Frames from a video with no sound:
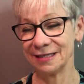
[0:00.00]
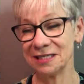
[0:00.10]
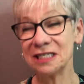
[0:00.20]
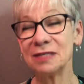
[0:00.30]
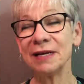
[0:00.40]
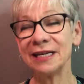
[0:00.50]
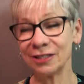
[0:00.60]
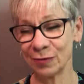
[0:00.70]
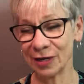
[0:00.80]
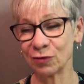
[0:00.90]
Speak
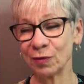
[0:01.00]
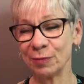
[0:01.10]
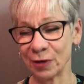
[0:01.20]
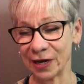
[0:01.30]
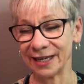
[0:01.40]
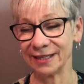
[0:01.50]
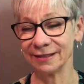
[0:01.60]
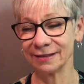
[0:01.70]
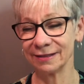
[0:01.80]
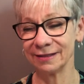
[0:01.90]
to us, we pray,
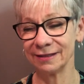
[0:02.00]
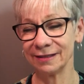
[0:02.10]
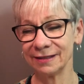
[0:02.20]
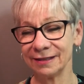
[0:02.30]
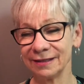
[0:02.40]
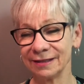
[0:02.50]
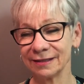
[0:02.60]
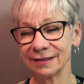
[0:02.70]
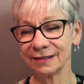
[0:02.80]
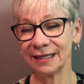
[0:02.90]

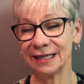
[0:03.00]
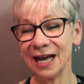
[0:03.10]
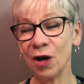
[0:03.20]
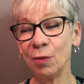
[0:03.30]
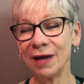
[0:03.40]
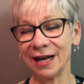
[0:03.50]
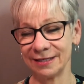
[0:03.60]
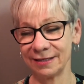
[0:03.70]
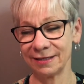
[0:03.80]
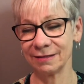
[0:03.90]
and help
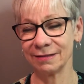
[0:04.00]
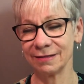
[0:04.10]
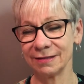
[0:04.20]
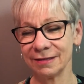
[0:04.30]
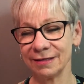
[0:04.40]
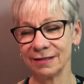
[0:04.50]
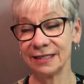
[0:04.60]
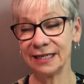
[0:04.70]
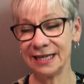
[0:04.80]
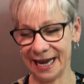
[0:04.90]
us
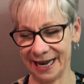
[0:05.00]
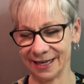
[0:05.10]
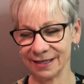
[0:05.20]
today